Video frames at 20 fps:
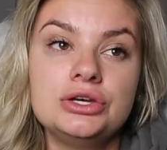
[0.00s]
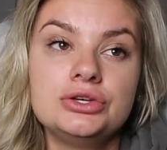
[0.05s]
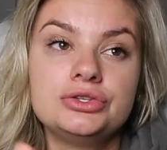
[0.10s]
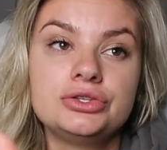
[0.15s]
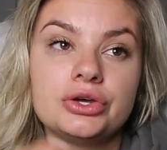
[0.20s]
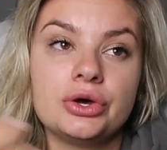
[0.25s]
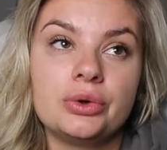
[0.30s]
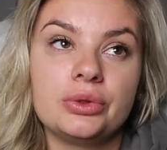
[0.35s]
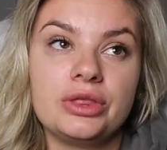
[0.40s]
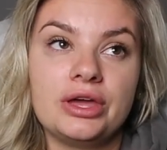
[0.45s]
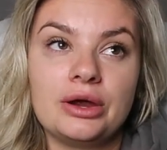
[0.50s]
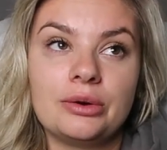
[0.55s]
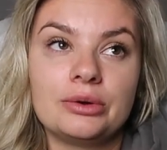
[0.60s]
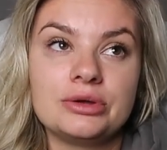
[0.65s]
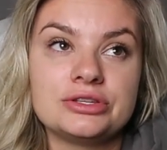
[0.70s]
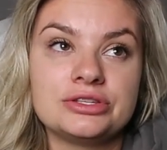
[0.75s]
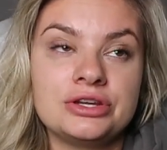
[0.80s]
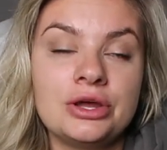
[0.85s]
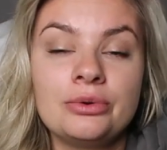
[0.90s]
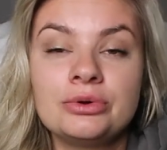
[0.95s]
so there
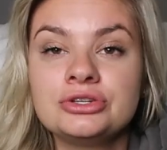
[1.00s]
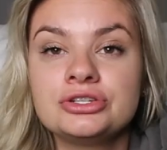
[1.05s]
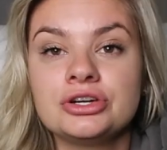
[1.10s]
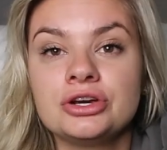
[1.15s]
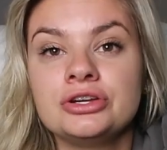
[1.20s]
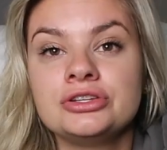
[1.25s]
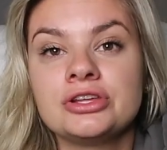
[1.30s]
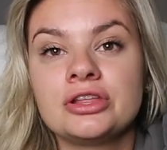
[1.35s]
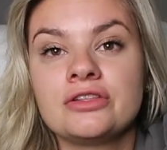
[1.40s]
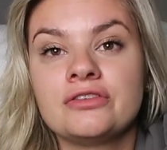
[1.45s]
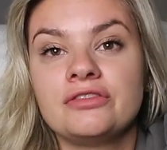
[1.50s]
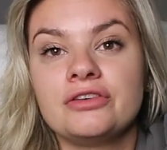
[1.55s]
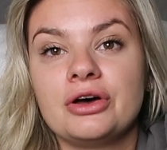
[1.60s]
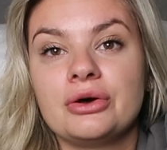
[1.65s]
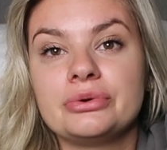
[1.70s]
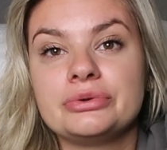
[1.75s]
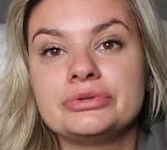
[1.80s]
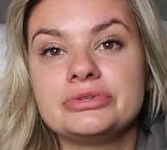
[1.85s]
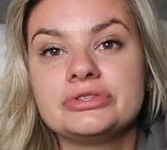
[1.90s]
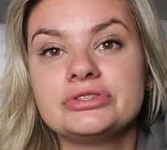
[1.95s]
was no insurance on the
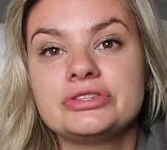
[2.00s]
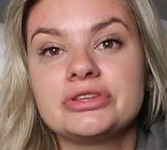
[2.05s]
phone.